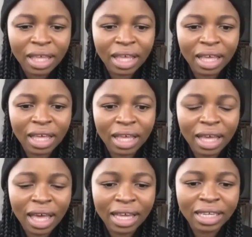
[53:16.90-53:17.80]

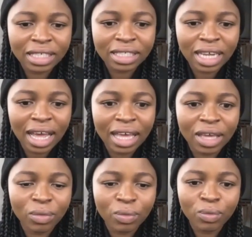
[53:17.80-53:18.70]
And
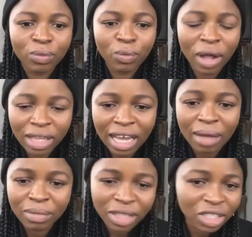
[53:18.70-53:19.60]
I
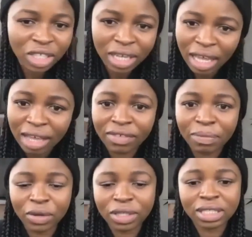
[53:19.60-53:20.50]
welcome each and
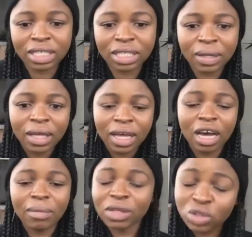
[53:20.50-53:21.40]
every person
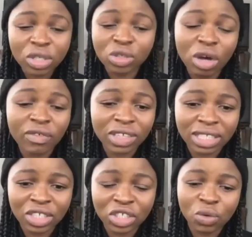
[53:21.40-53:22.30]
to this
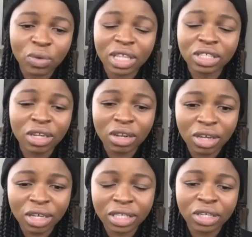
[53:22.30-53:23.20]
conversation, whether to
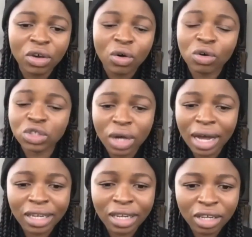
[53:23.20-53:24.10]
learn or to
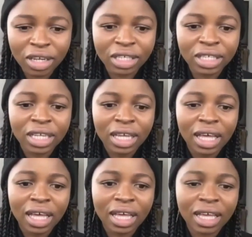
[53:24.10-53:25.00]
unlearn.
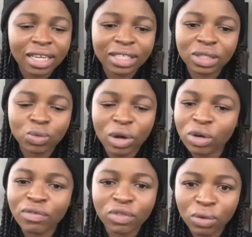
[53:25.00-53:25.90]
It is
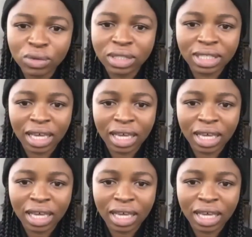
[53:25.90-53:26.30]
one of those